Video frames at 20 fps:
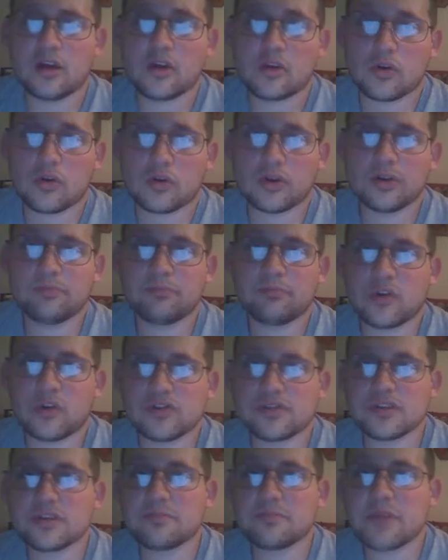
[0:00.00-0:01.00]
or
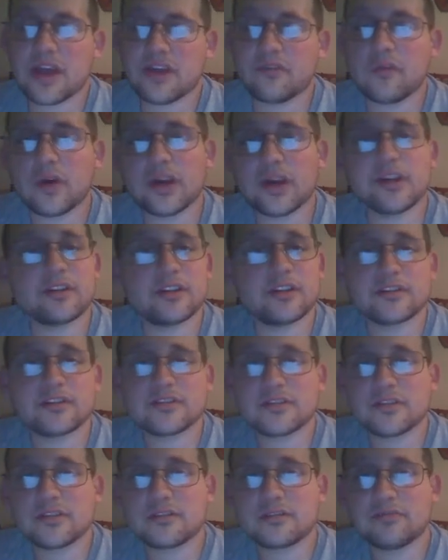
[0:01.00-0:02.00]
most of them have wireless.